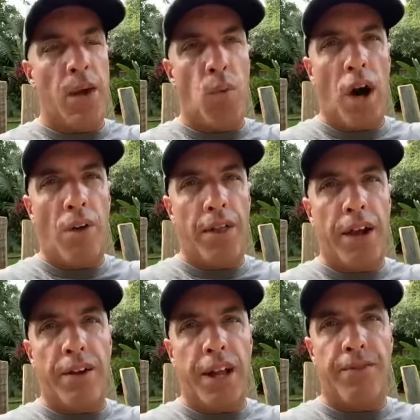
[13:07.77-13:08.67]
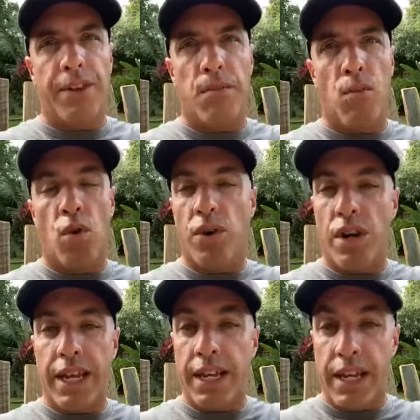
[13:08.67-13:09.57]
And while they're definitely
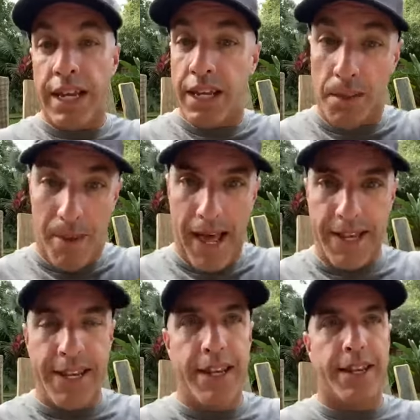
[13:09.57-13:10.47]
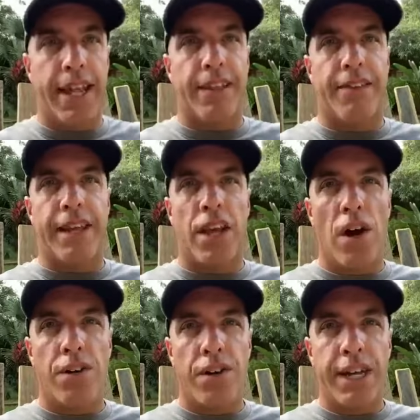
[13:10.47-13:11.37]
more in independent than, say,
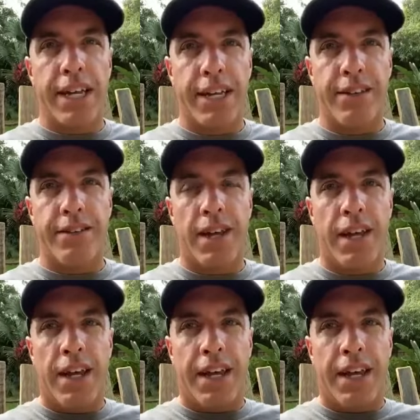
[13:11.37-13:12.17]
younger kids,